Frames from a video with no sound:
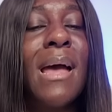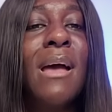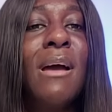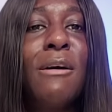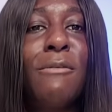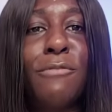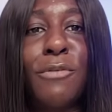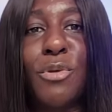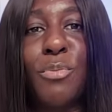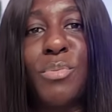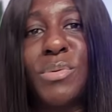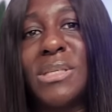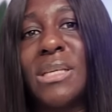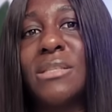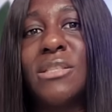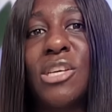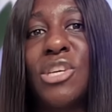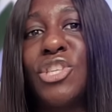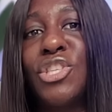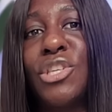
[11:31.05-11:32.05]
for the
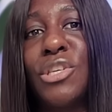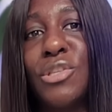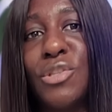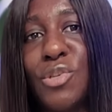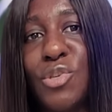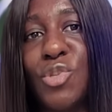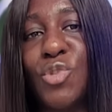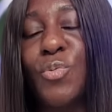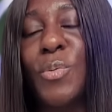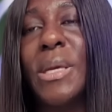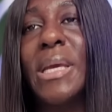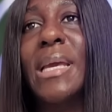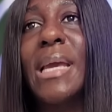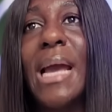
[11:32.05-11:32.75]
presentation this week,